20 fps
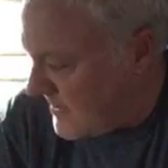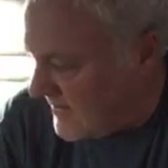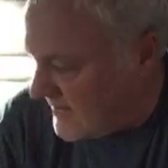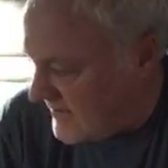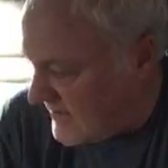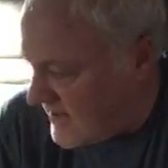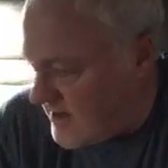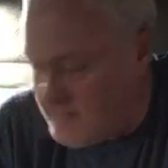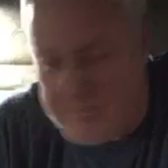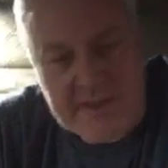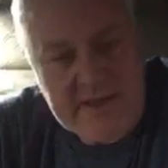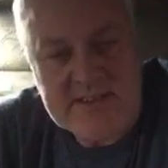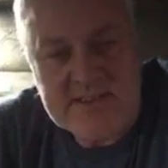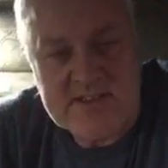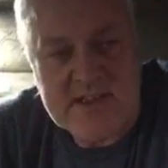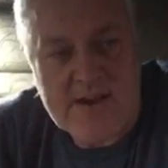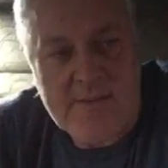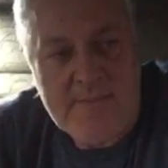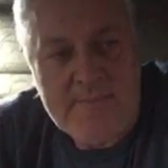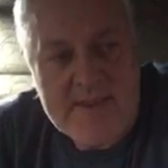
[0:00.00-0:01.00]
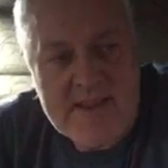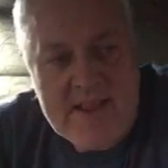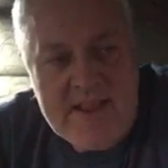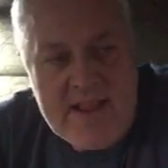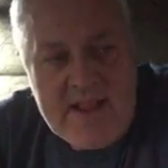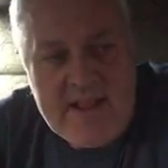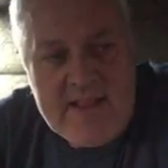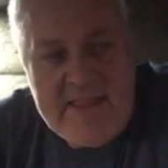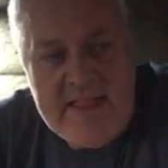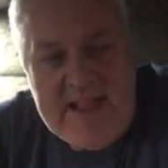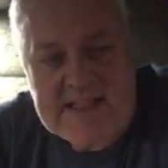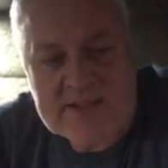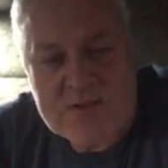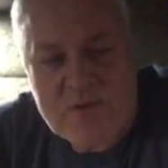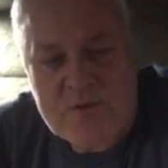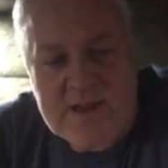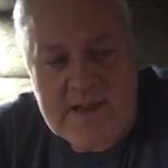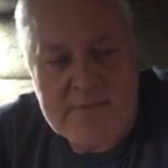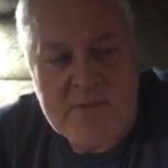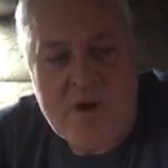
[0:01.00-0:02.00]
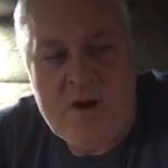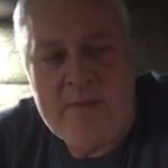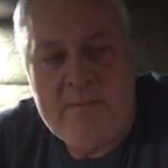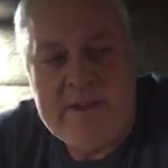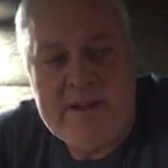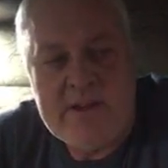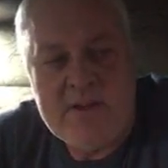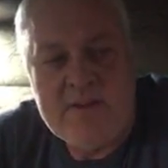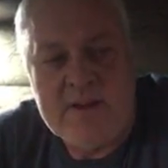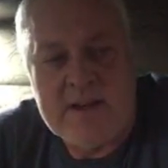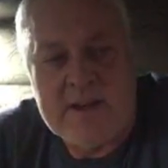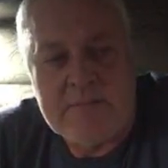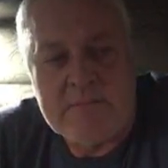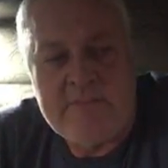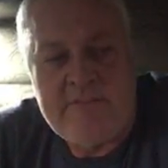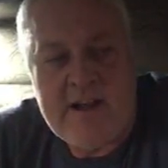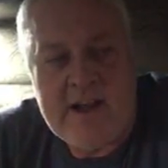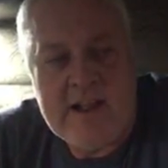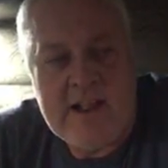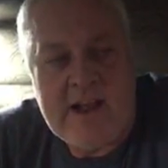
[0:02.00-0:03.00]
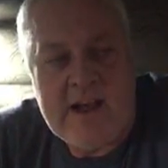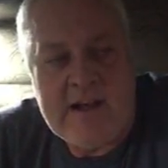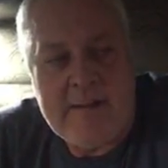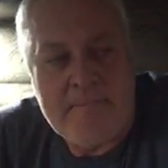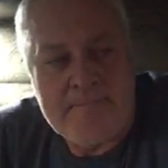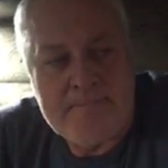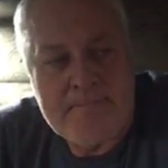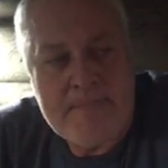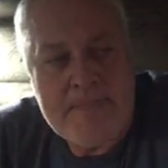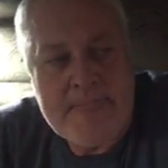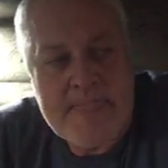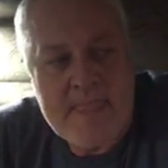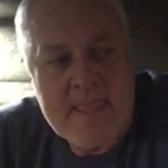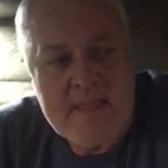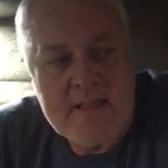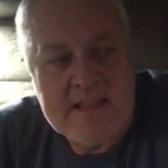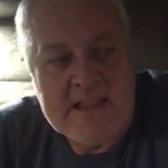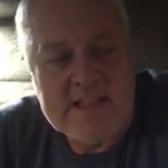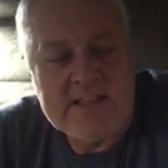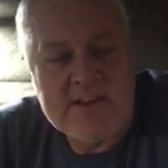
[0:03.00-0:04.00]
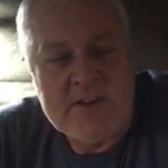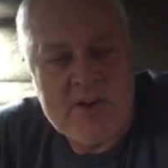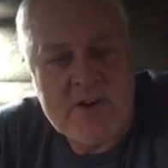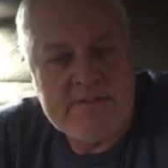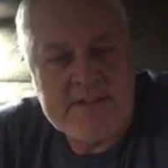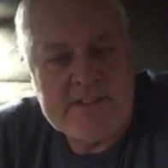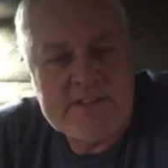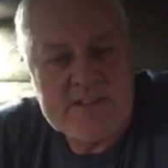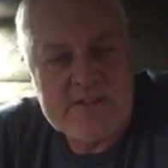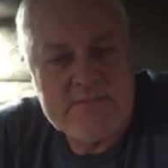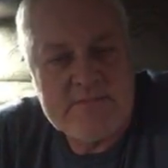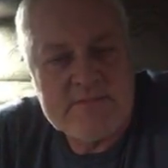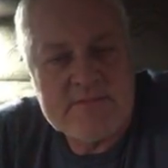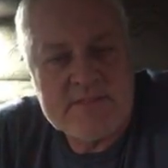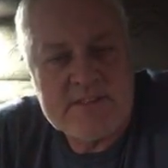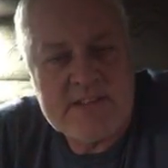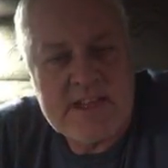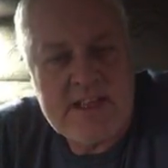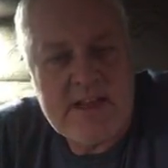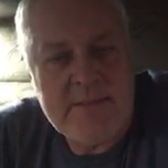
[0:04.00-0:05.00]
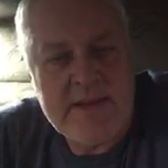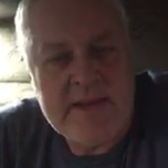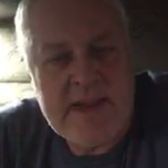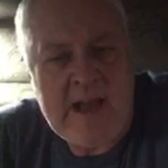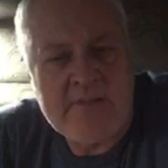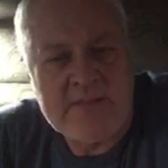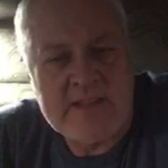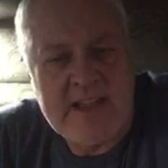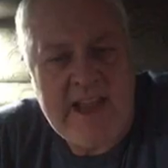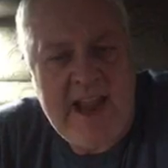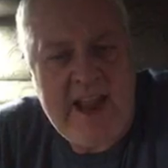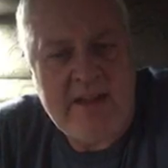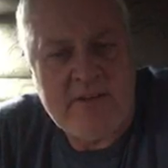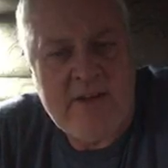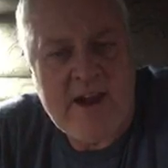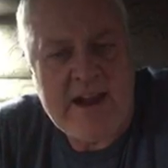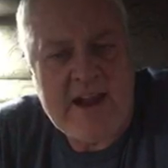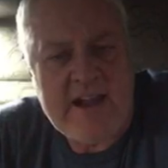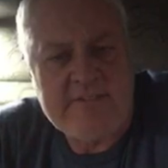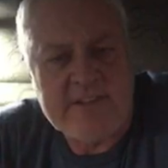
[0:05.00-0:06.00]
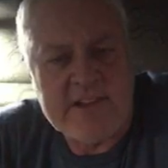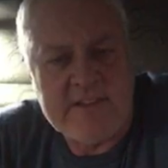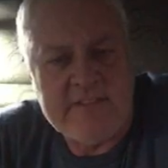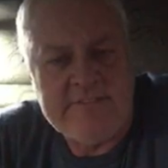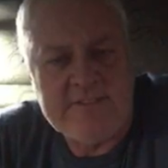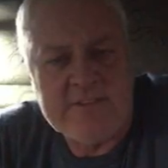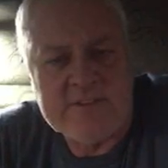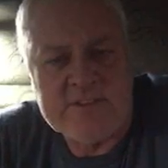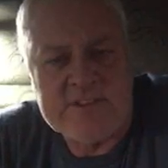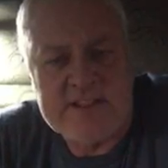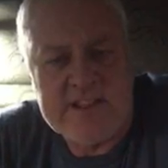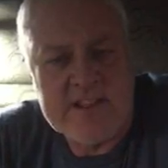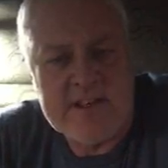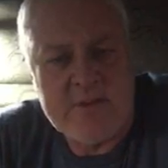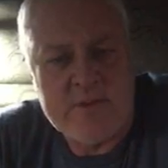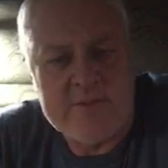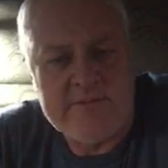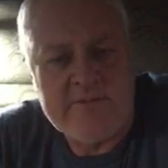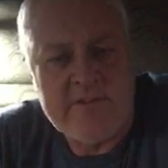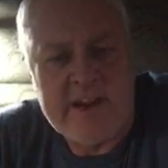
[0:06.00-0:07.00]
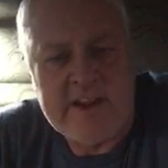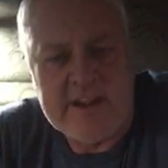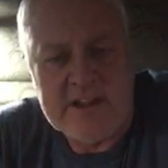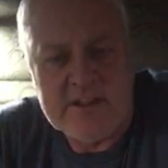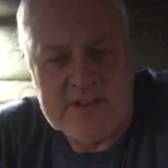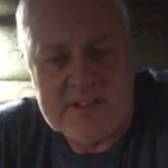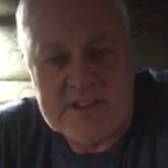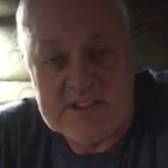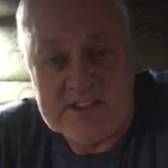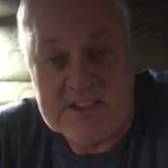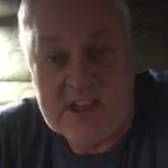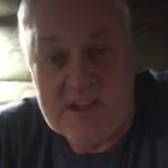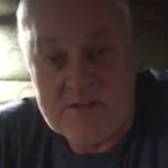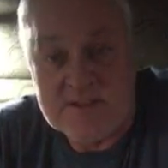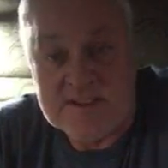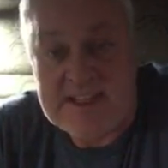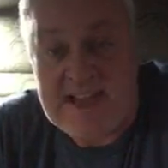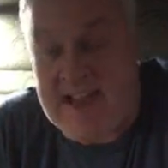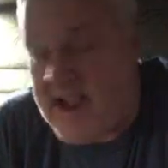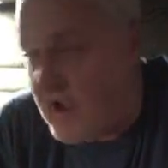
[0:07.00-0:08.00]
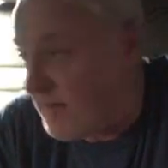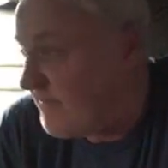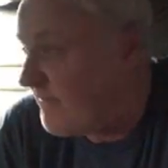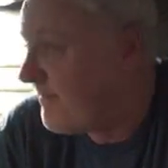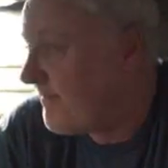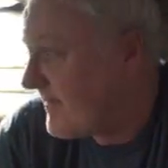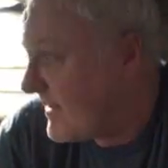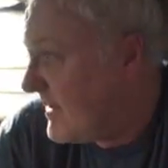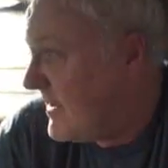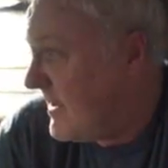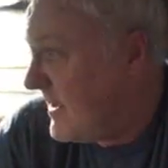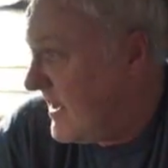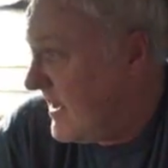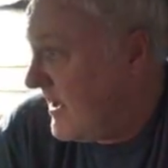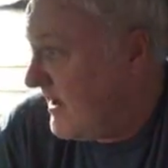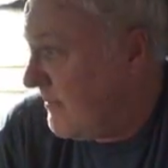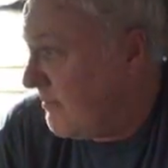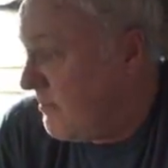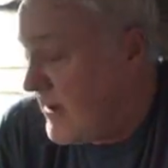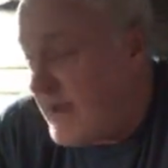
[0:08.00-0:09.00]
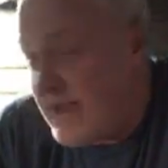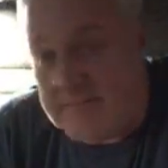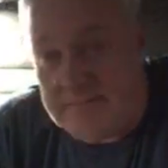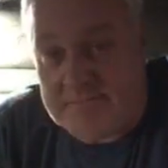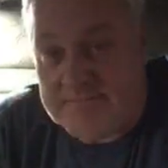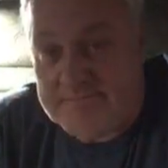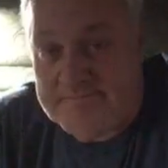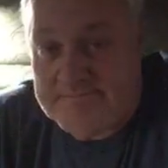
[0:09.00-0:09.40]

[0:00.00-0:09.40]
nervous coming out the gate right after the first year when freight usually slows down. But I live in California. I got a